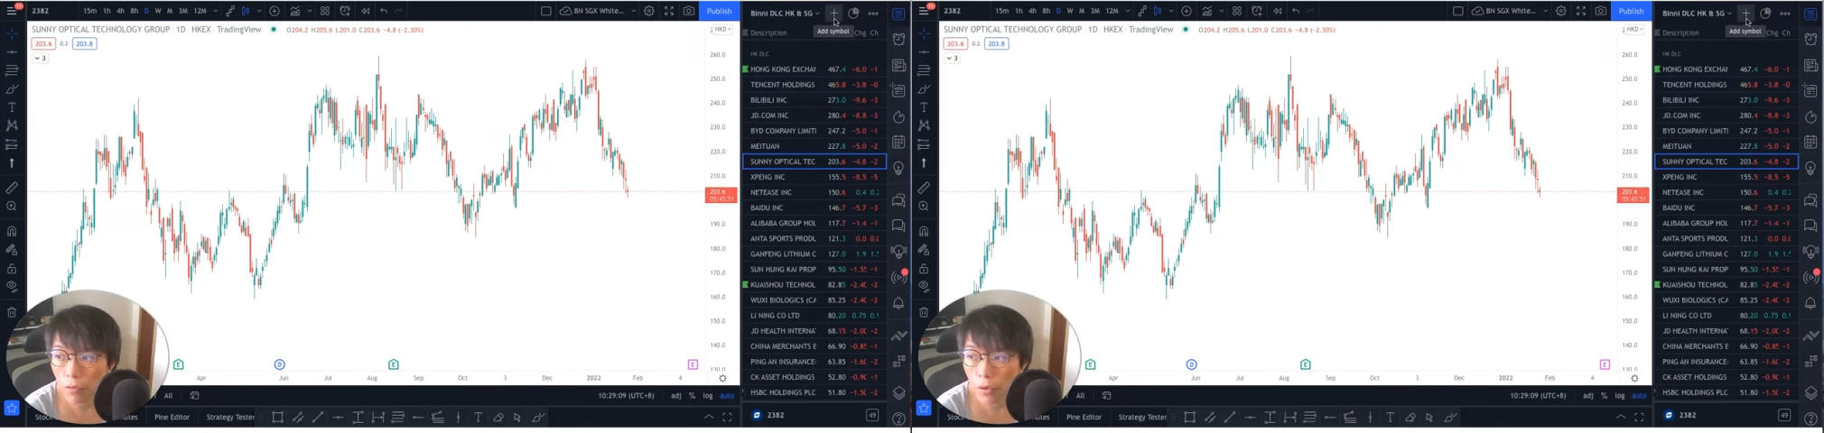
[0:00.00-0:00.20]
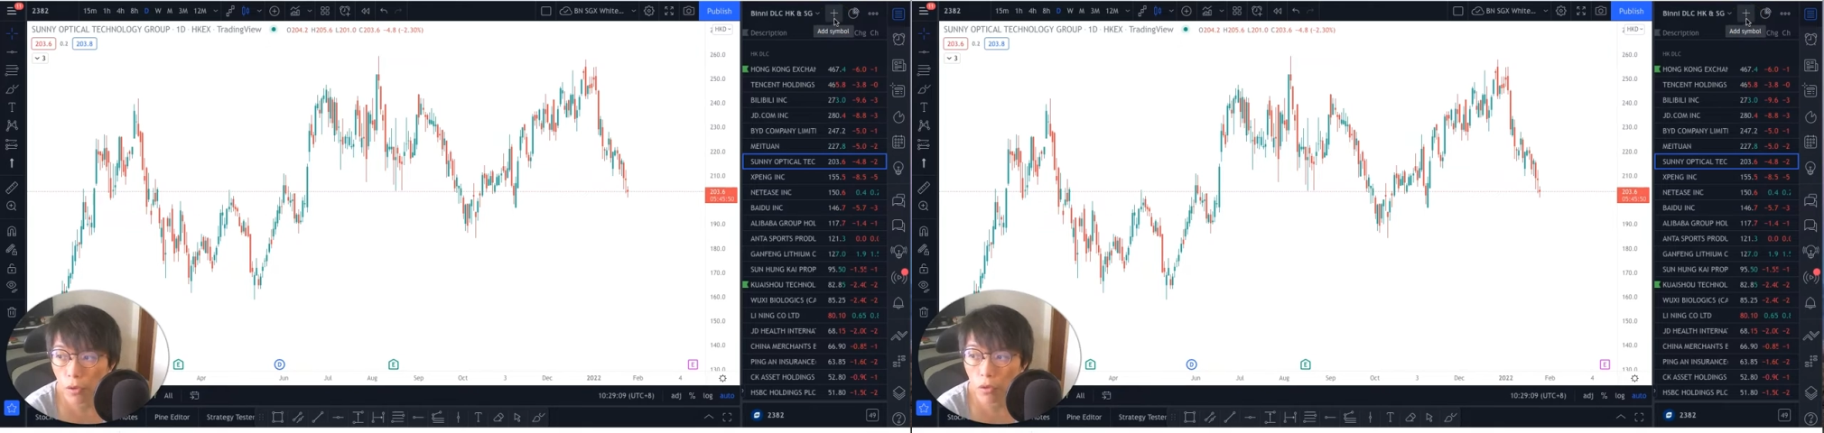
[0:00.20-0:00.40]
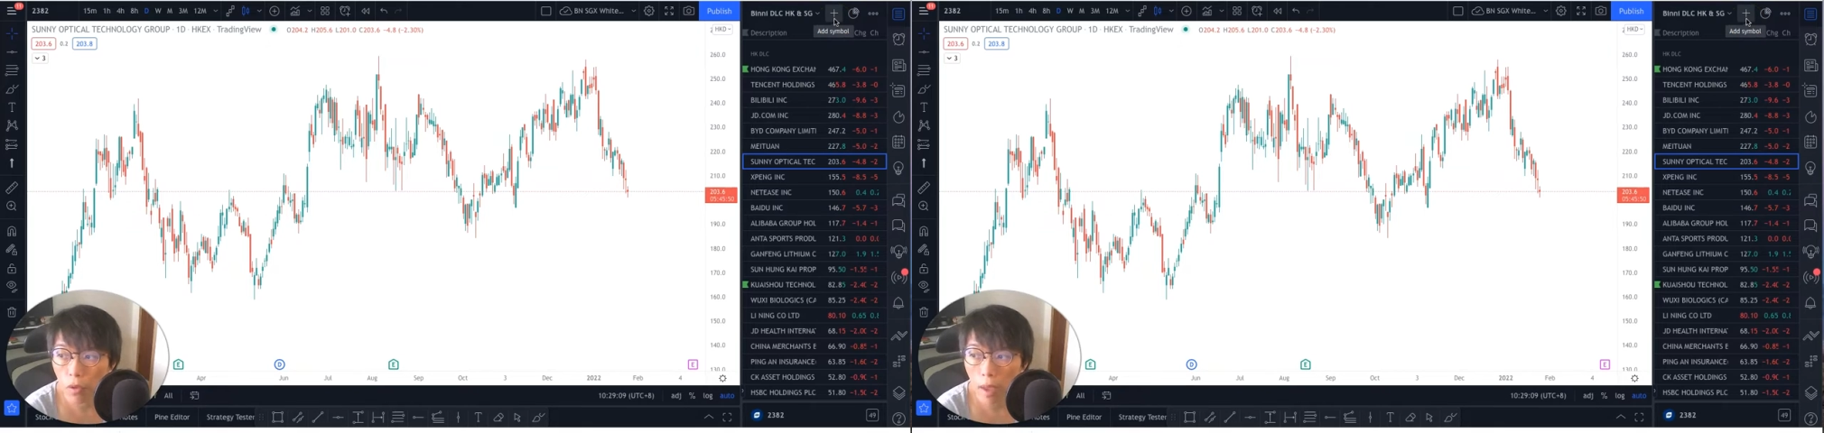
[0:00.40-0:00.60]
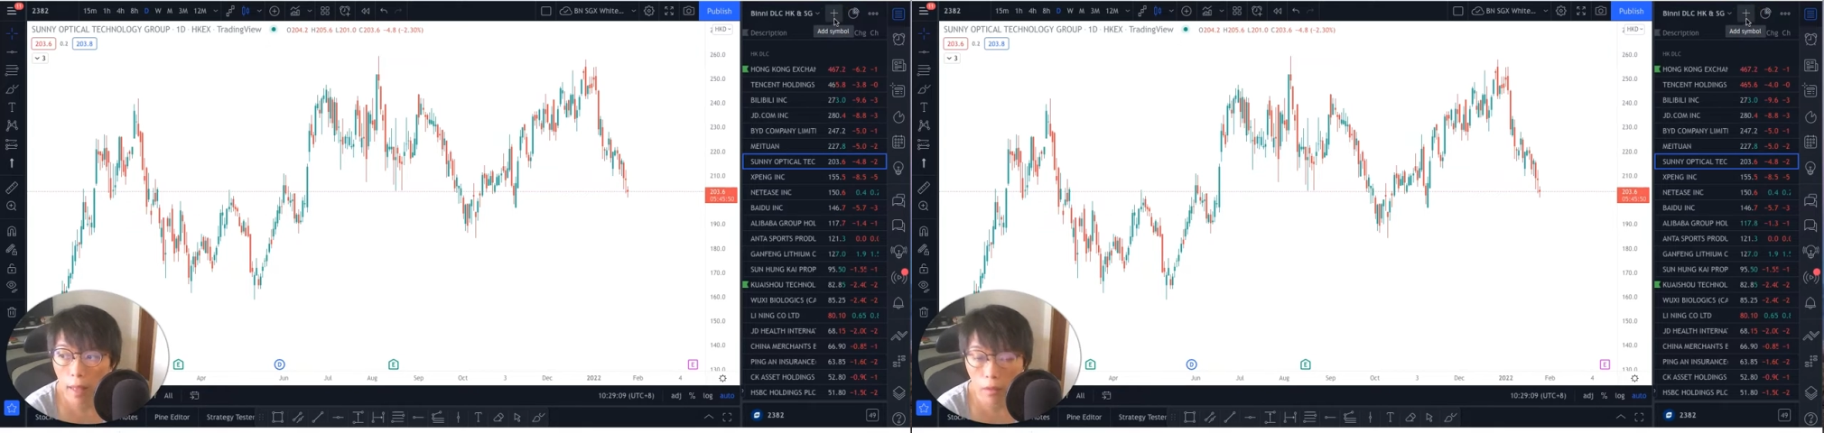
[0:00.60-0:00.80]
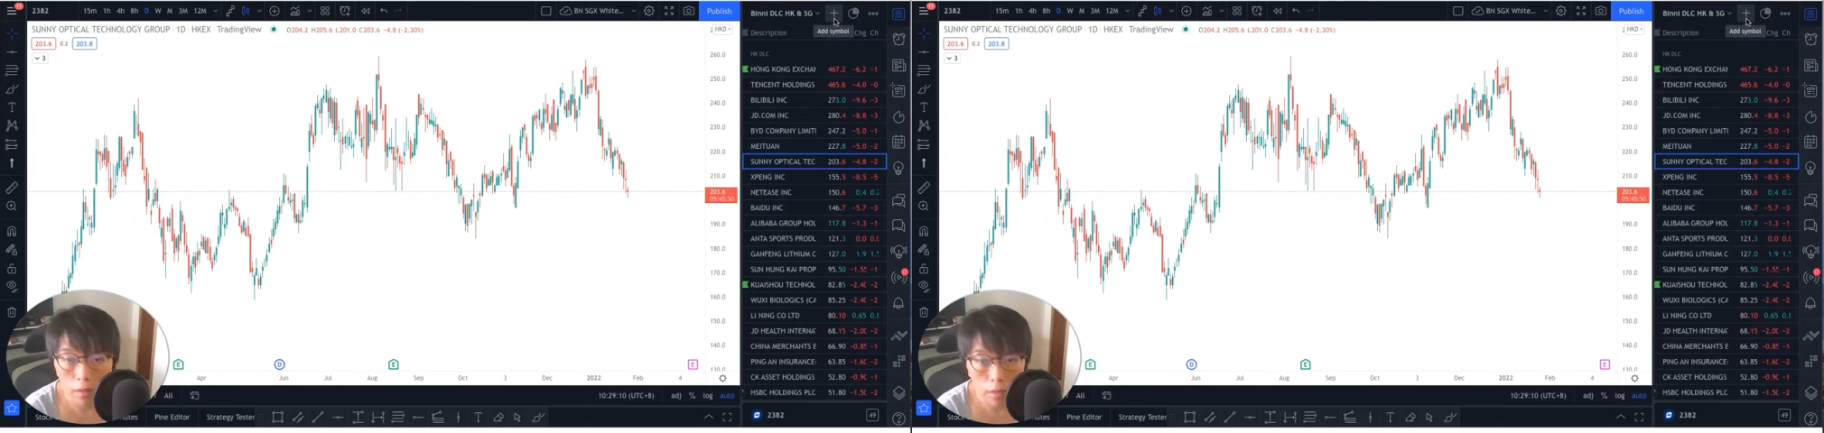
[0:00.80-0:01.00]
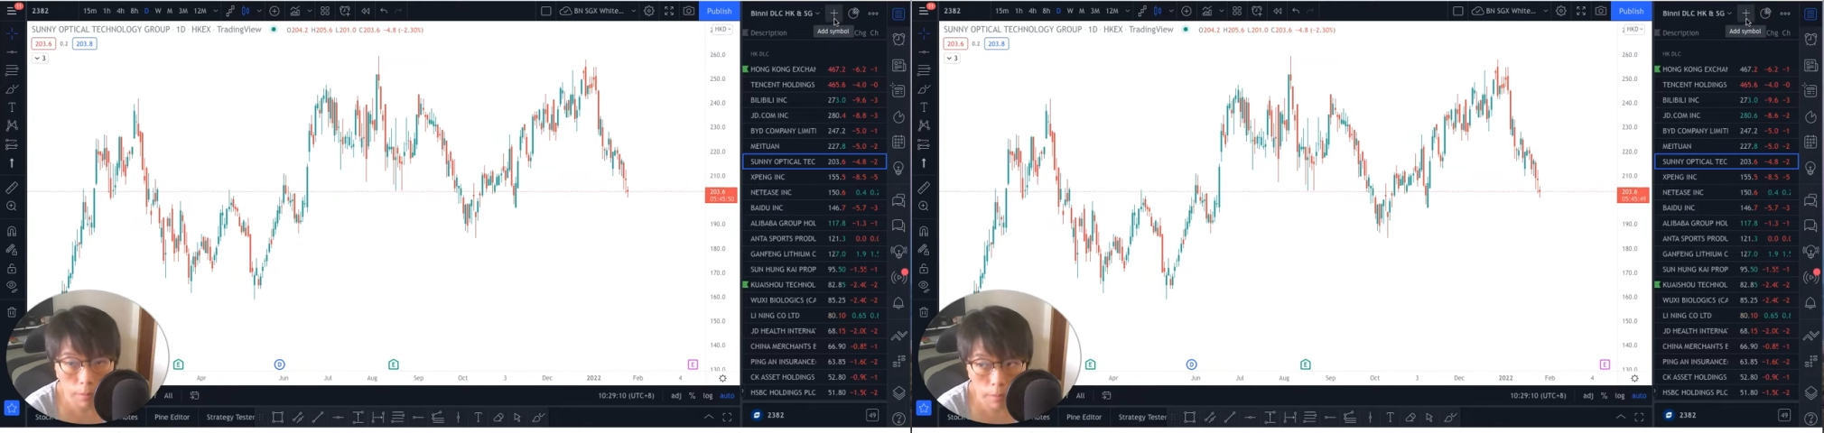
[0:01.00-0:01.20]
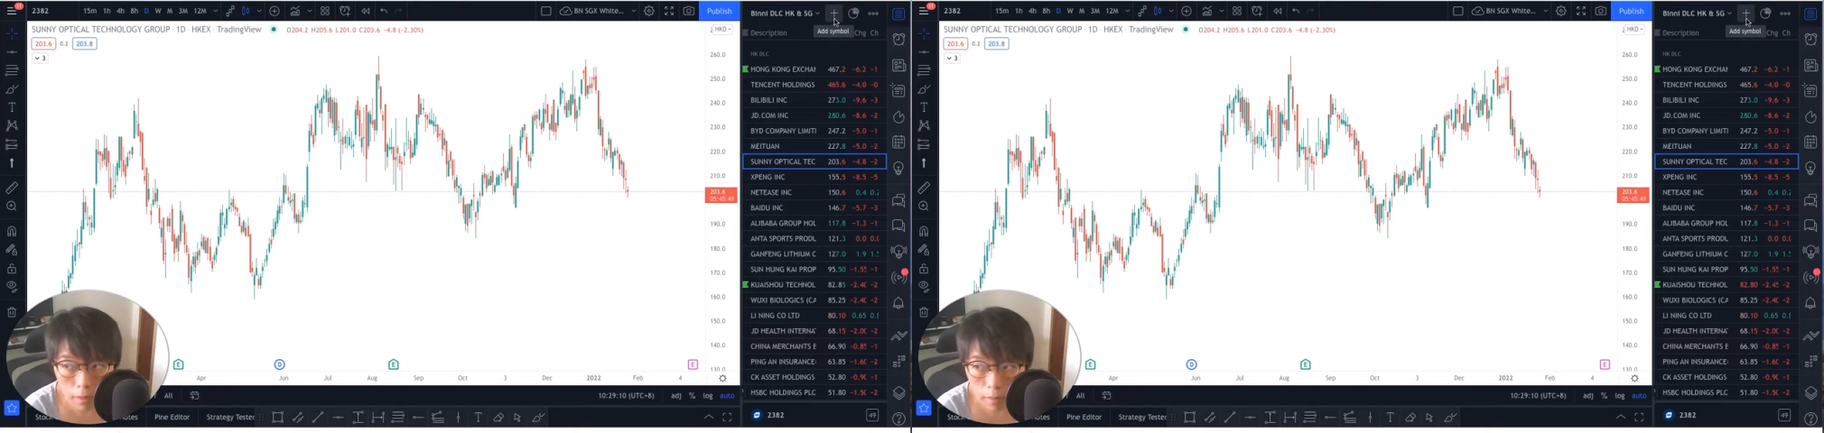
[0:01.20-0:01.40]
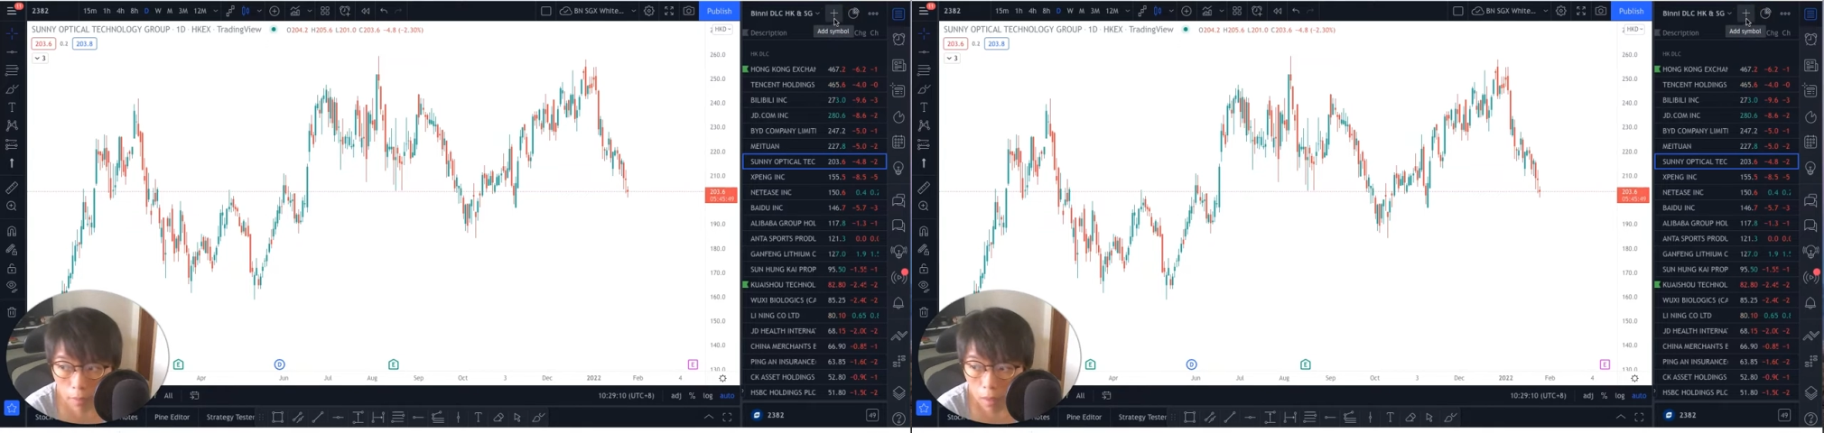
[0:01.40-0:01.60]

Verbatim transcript: for you to add your symbol